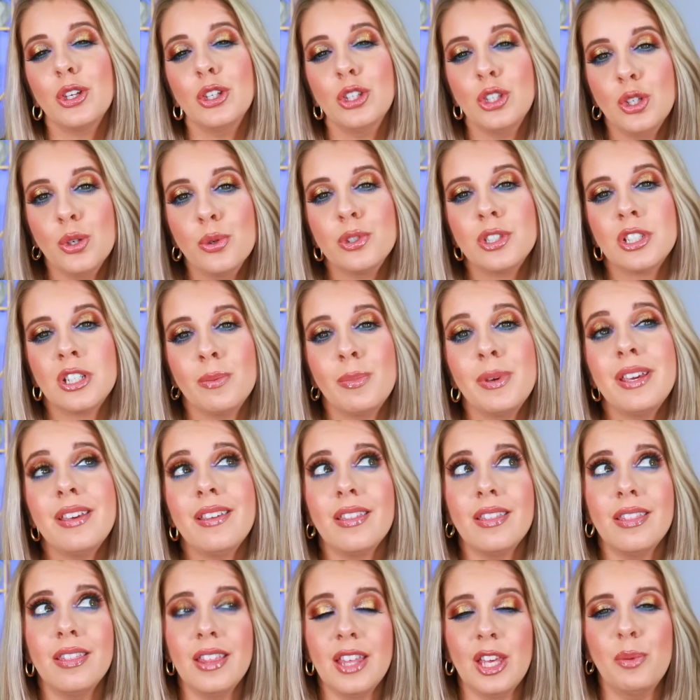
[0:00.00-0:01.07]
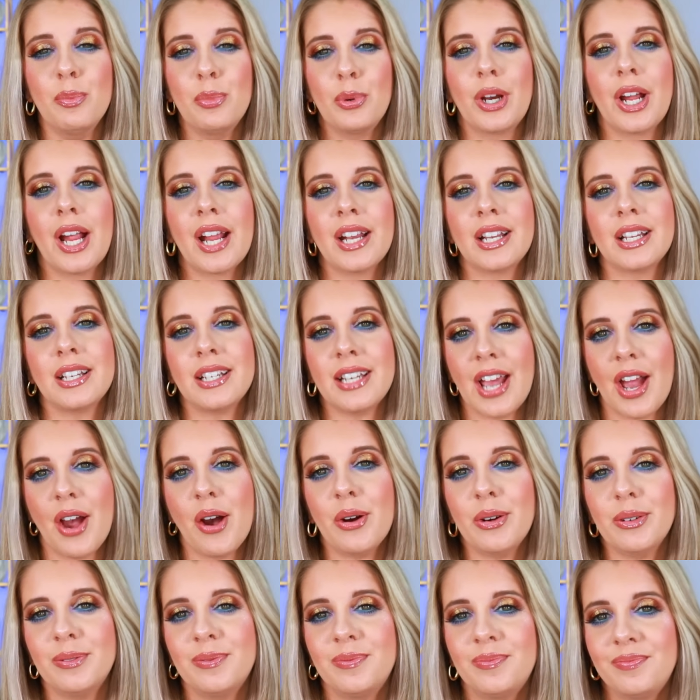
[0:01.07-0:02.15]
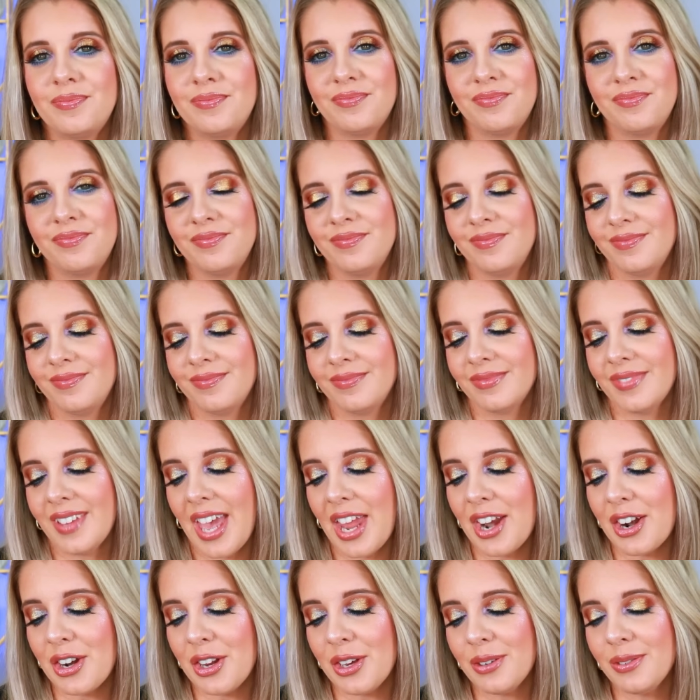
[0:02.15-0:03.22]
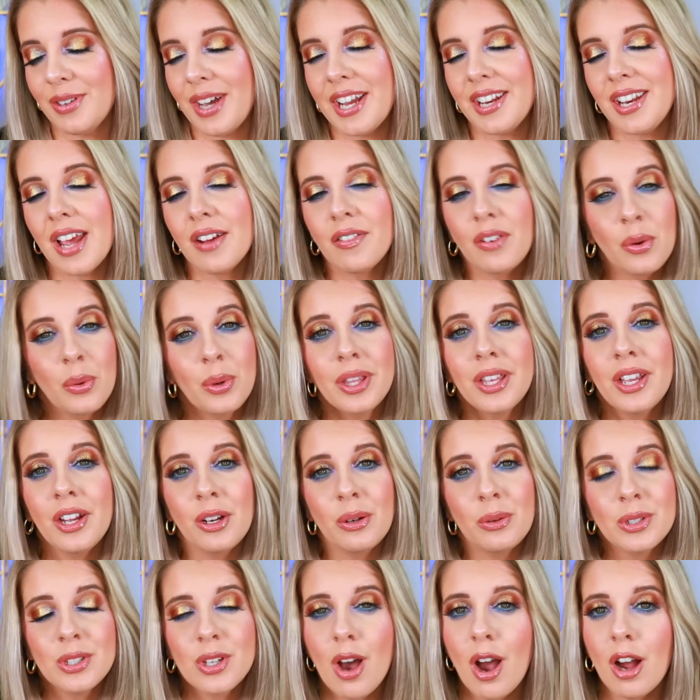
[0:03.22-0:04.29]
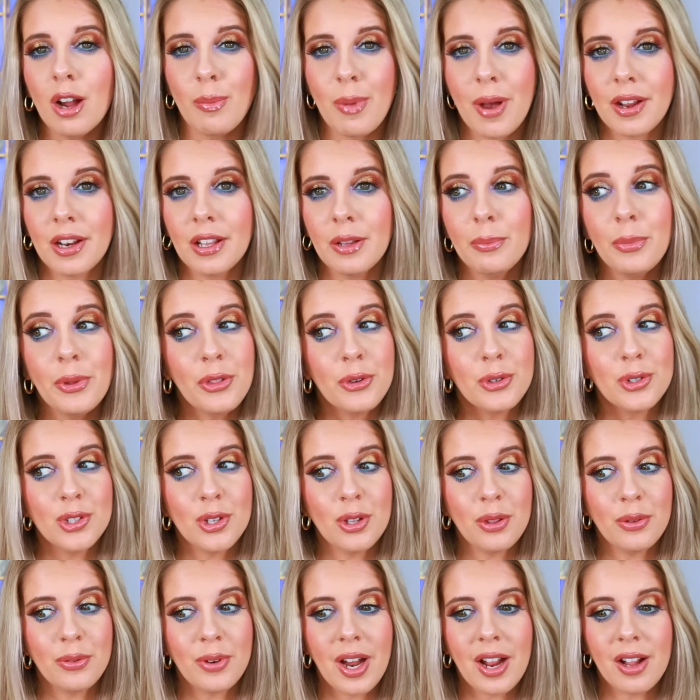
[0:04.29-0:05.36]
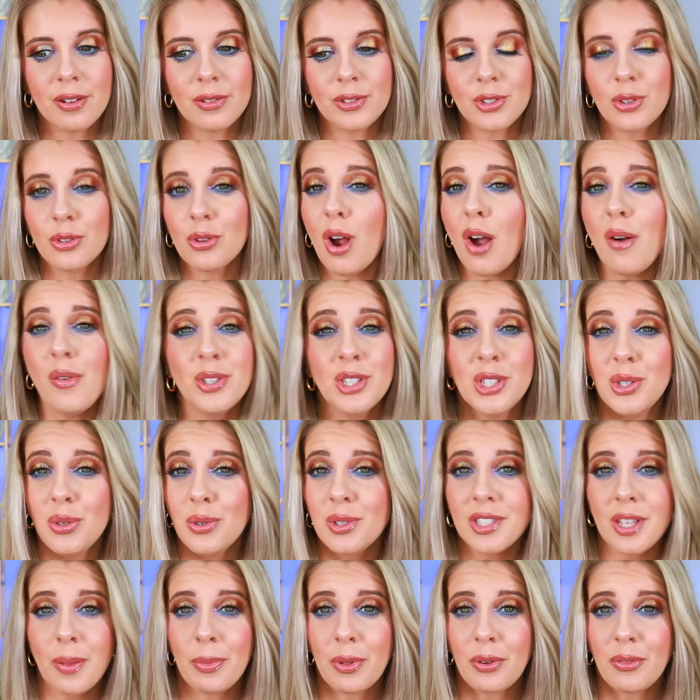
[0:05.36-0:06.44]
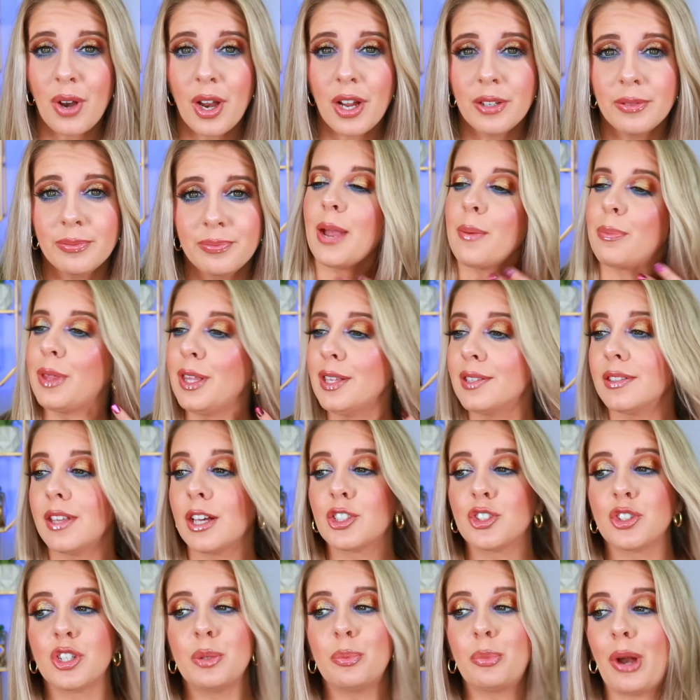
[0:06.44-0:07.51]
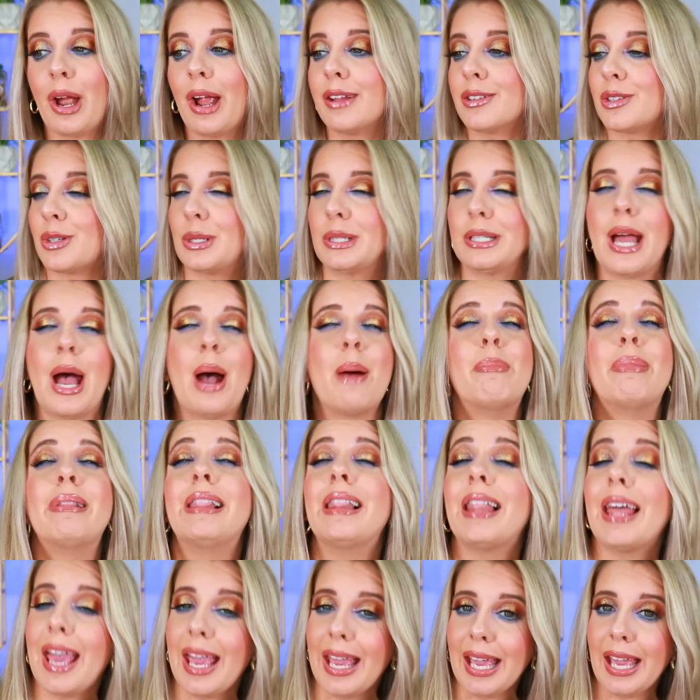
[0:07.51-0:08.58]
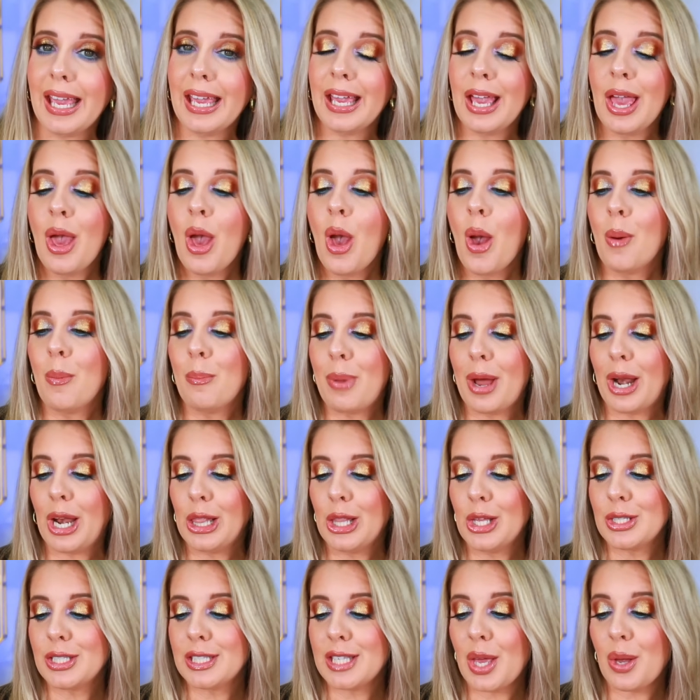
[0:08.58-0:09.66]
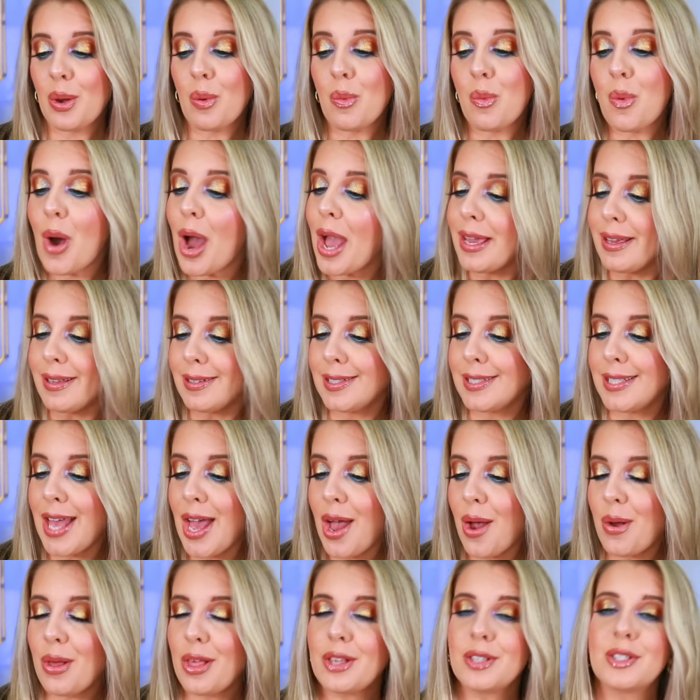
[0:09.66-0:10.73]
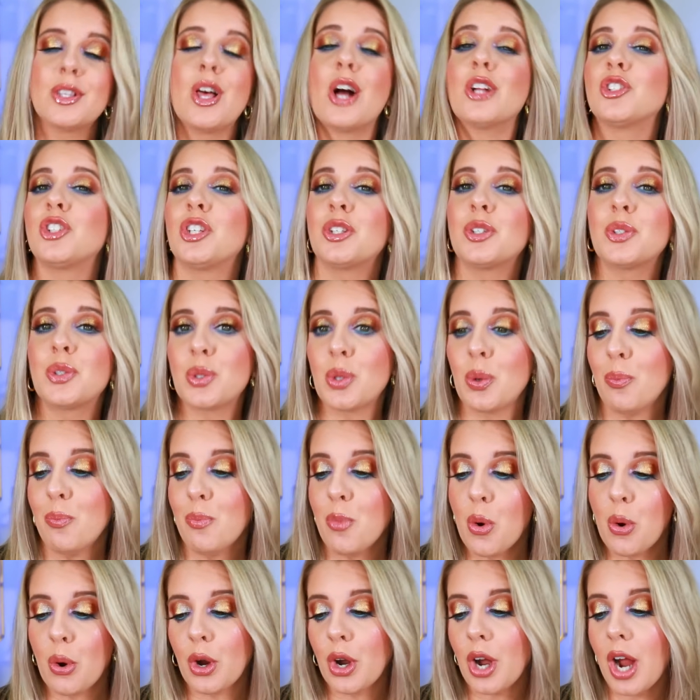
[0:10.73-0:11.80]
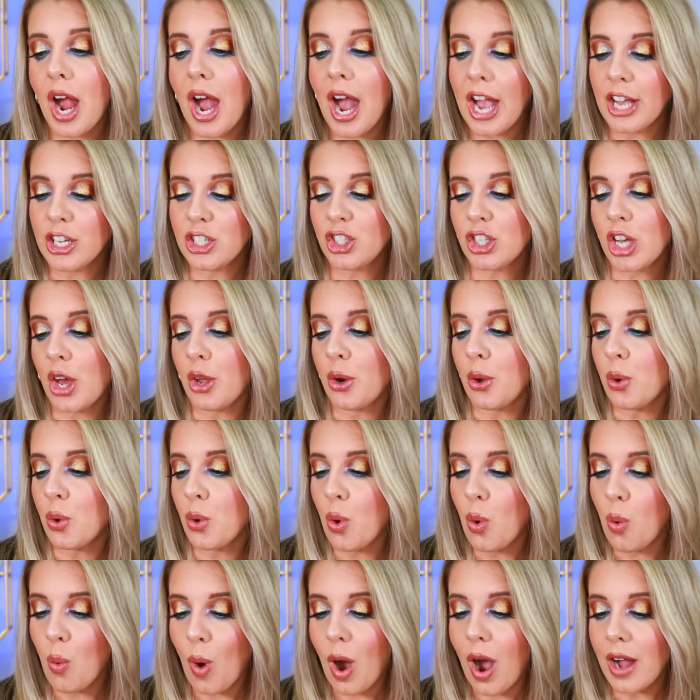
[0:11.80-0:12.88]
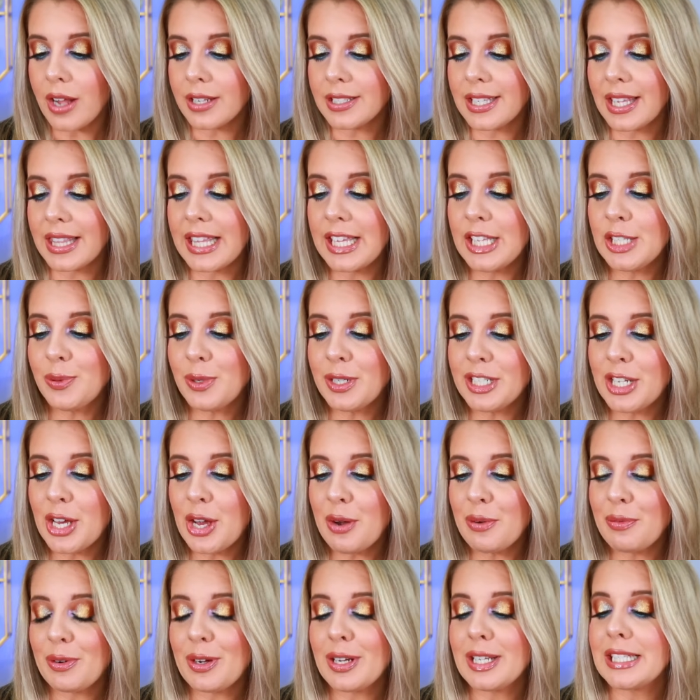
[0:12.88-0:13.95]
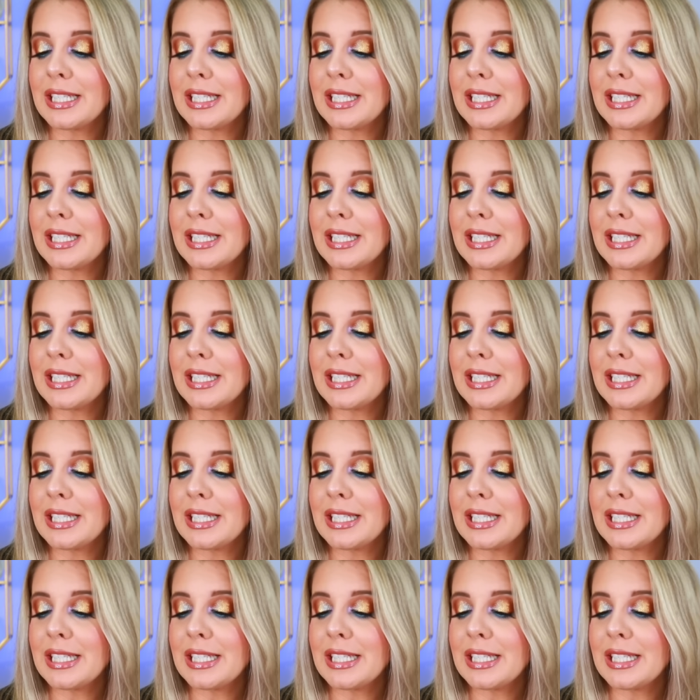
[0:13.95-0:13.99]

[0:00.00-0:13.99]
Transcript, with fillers: used to be the brand, and now I don't know. I never really hear anyone talk about it, but they're still around. So they're obviously doing something right. And these luxury brands are not playing, but it looks like YSL is launching some more eyeshadow quads. These retail for